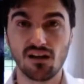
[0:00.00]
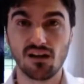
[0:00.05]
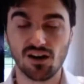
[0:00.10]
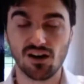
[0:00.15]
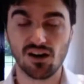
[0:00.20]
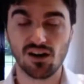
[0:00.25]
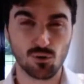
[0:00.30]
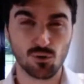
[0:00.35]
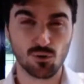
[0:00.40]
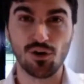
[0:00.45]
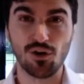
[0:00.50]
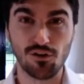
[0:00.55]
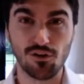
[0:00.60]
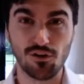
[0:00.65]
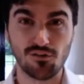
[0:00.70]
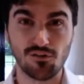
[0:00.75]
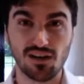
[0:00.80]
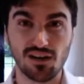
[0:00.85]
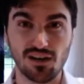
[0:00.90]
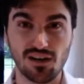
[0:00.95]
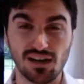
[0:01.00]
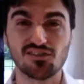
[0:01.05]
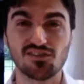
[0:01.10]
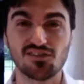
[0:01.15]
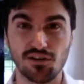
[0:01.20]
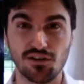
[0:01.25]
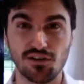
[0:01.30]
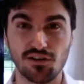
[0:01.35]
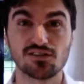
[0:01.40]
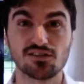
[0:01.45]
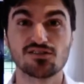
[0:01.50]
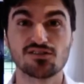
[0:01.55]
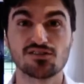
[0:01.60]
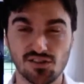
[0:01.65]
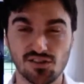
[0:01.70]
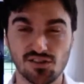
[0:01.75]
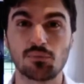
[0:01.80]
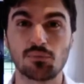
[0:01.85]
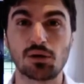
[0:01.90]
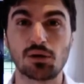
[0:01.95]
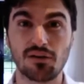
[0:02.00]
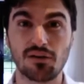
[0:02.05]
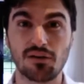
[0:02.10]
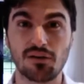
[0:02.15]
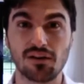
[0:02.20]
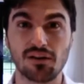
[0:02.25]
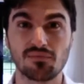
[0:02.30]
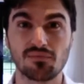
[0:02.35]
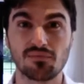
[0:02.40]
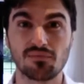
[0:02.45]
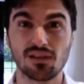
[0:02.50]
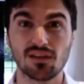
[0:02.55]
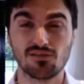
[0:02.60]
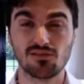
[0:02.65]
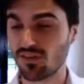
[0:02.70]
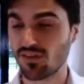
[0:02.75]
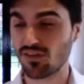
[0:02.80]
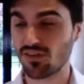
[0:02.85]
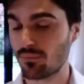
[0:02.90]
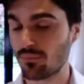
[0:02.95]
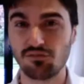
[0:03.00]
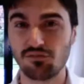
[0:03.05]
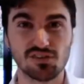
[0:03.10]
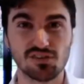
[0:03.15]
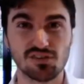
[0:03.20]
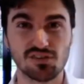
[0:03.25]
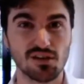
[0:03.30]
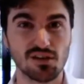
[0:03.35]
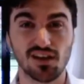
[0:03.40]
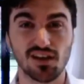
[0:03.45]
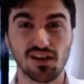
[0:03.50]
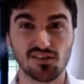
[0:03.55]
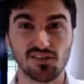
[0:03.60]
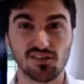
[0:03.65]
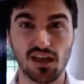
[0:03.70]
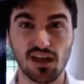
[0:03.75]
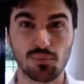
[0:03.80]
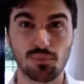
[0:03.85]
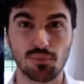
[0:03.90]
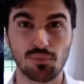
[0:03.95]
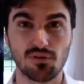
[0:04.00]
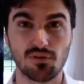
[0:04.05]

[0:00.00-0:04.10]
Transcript: I don't want to know and this is serious, don't tell me about it. Don't tell me every time I take a step,